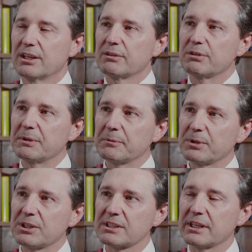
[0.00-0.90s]
For me
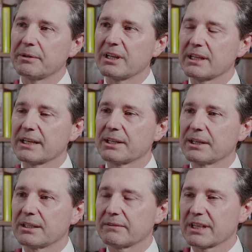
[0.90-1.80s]
personally, I really like the
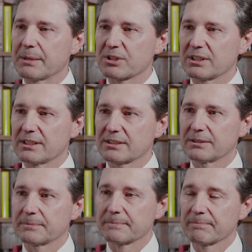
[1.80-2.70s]
idea of
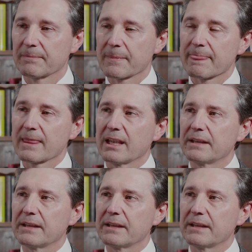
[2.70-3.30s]
CAPSULaser.